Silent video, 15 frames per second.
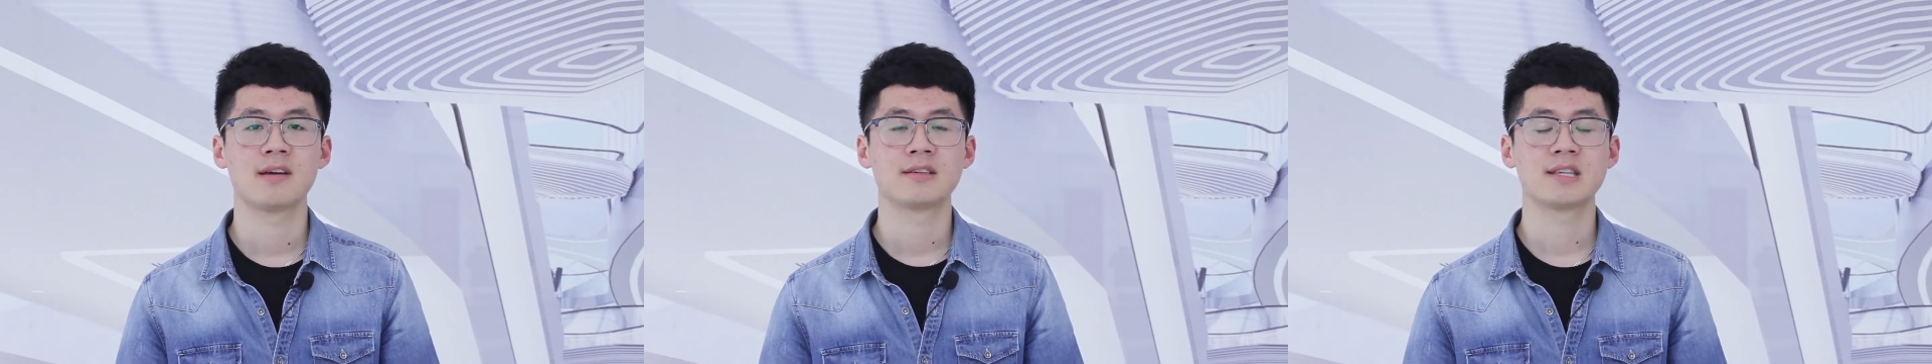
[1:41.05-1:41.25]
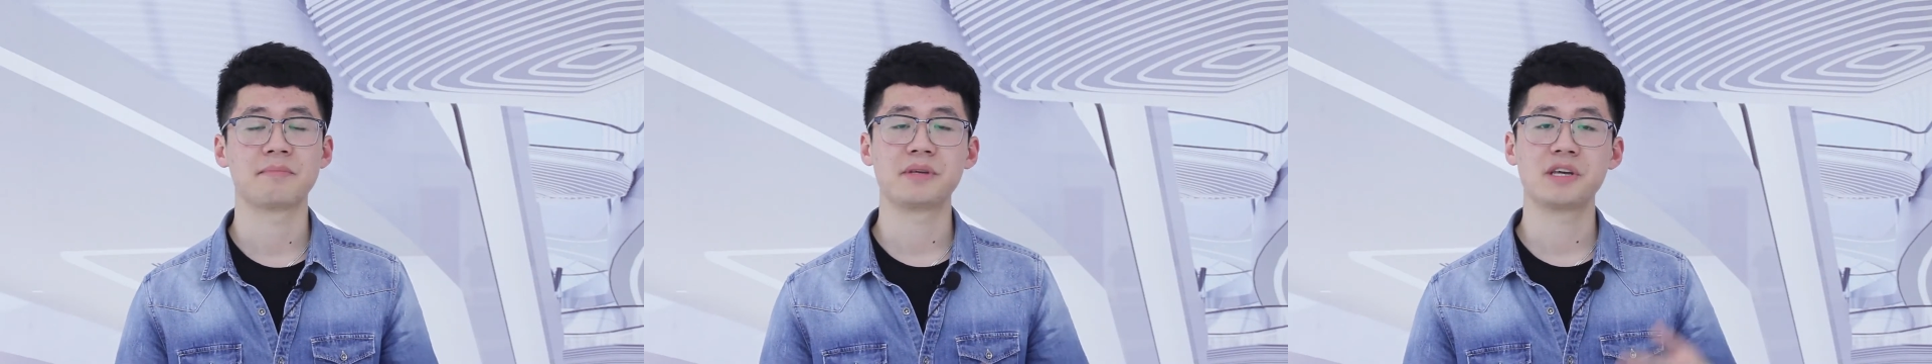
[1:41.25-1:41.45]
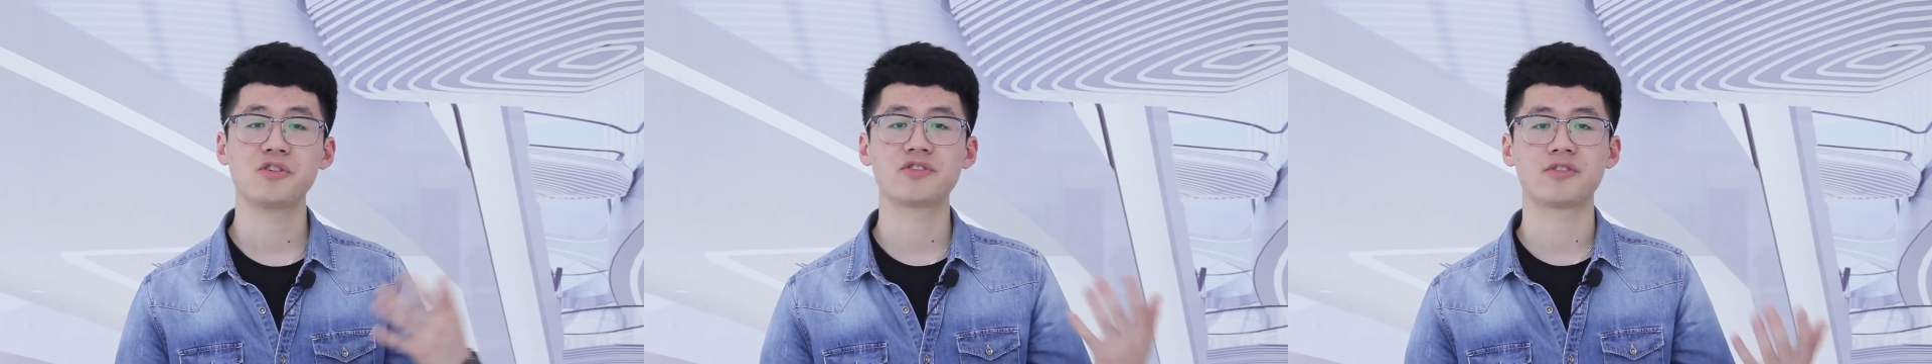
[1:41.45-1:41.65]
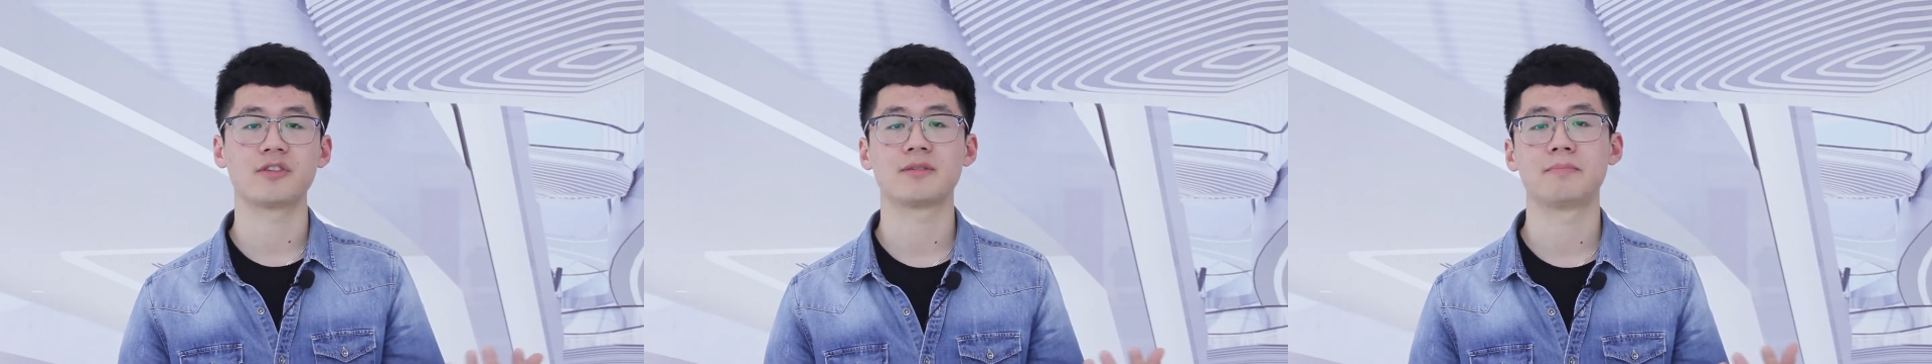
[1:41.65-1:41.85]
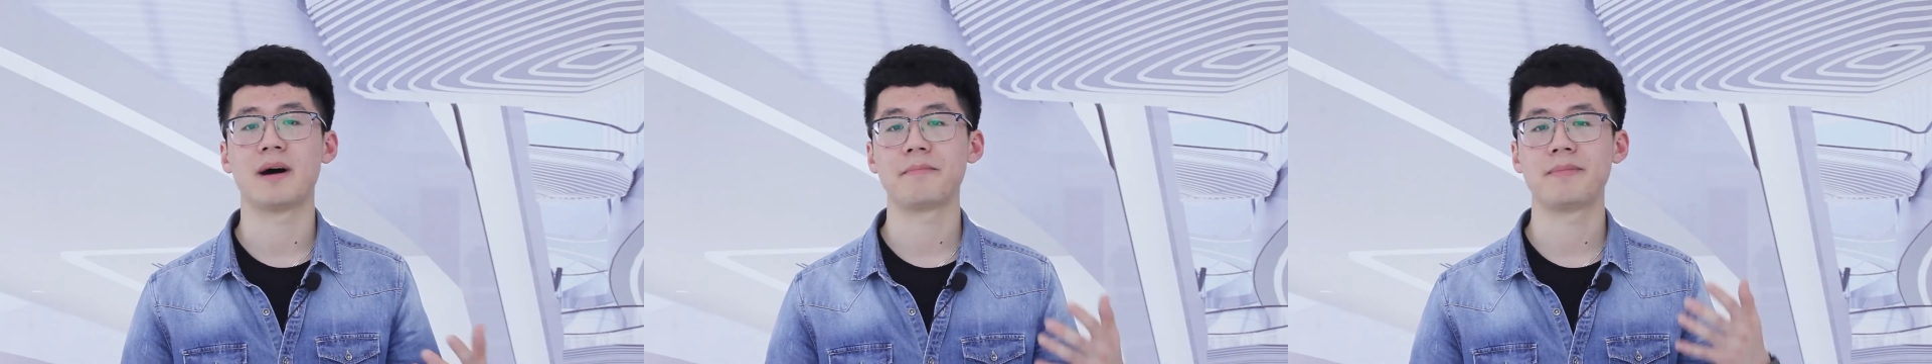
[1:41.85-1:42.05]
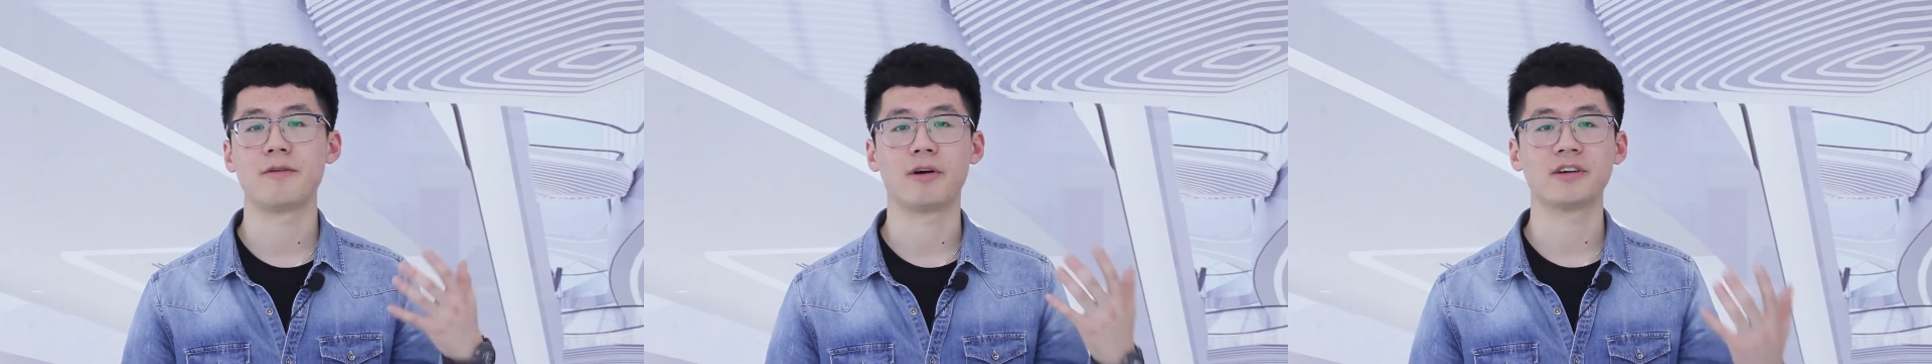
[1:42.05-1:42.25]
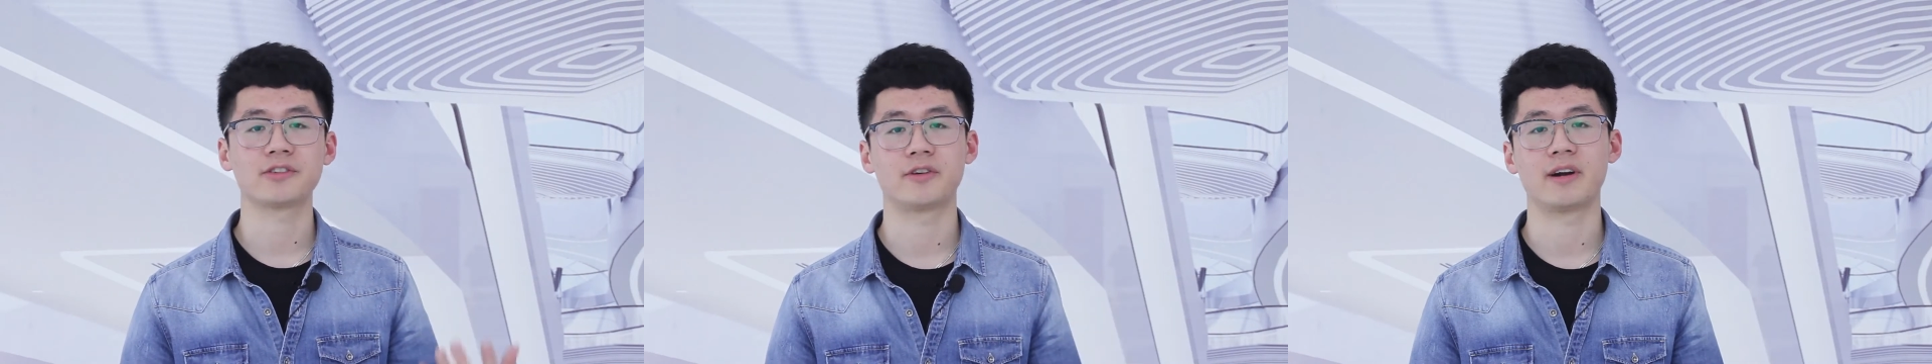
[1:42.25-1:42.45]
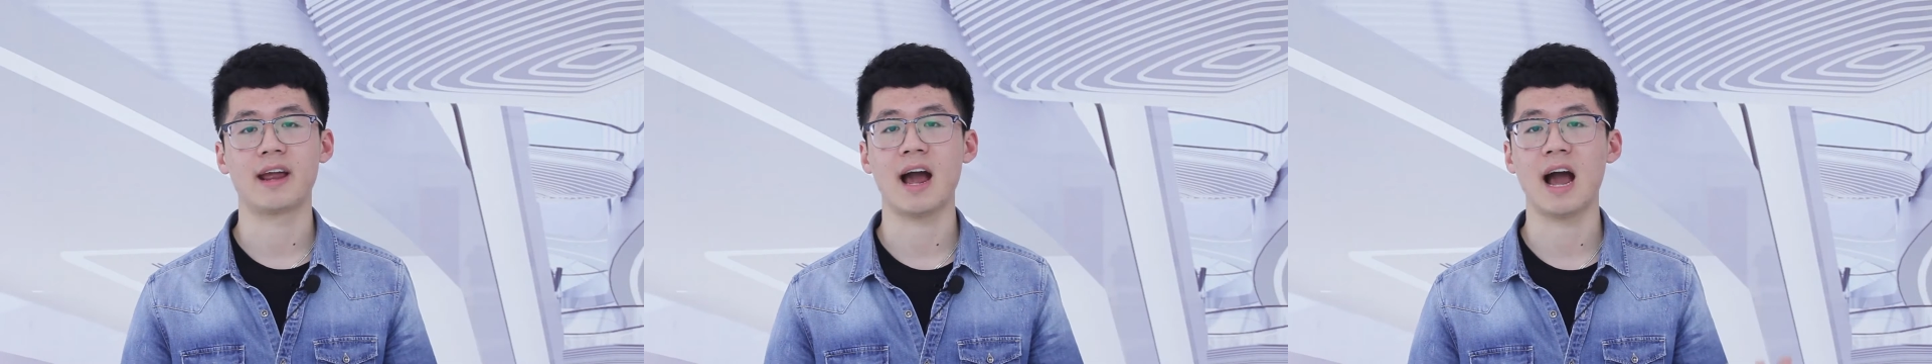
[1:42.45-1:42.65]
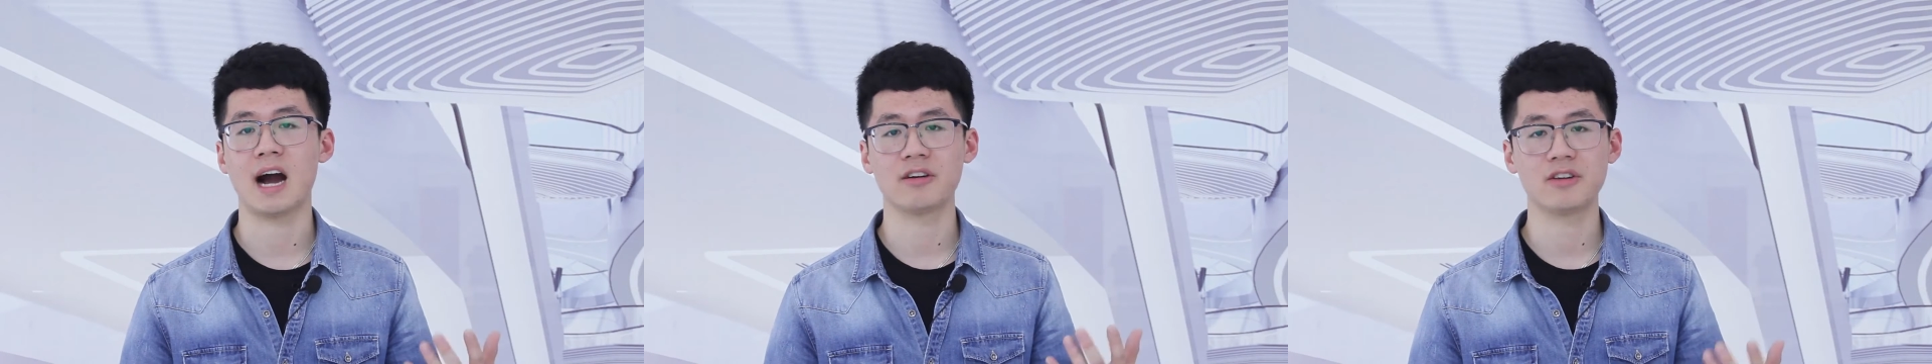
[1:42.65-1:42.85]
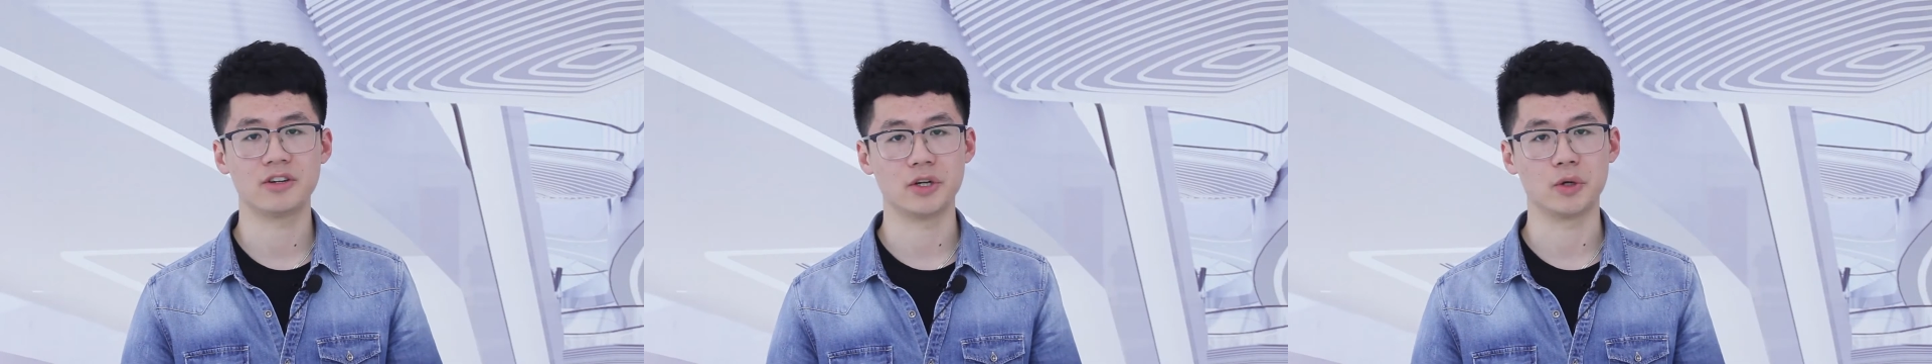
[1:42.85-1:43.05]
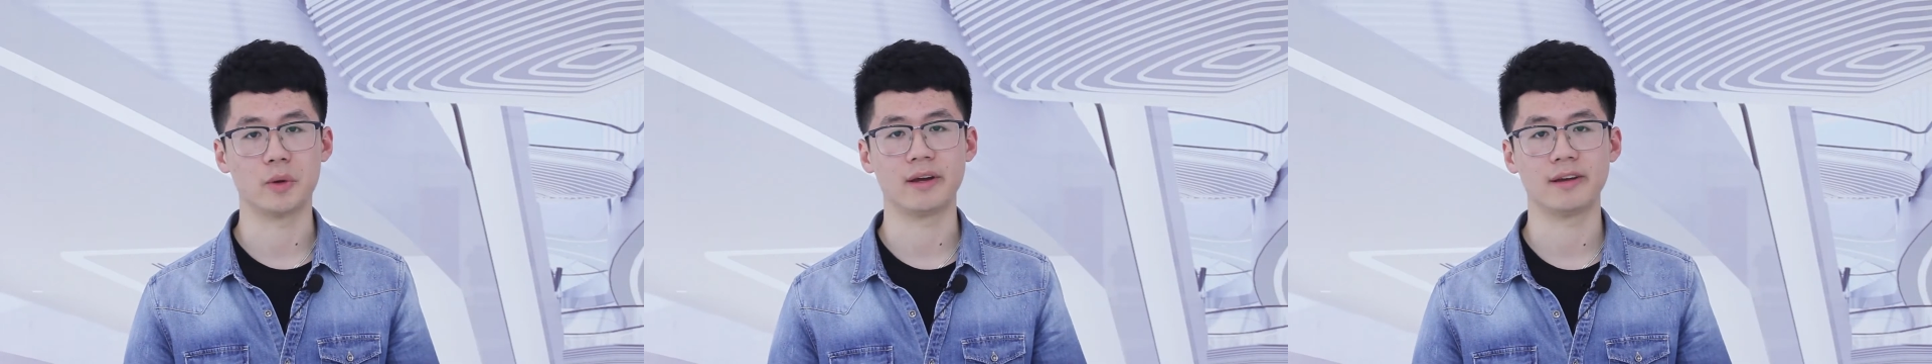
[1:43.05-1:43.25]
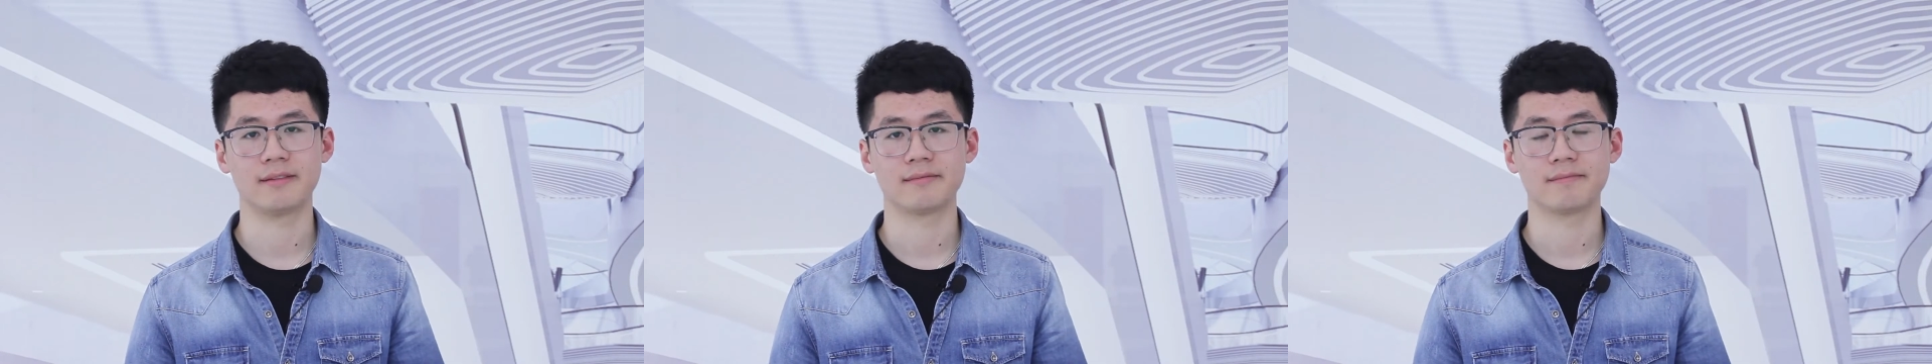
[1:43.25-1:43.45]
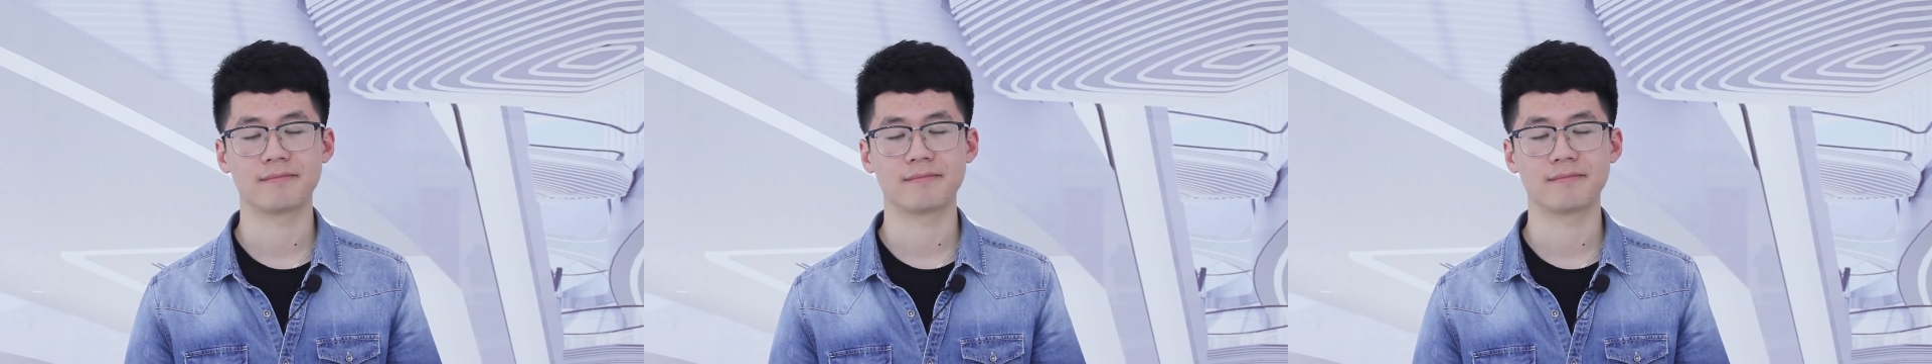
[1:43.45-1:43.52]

Some users might be wondering how to do it.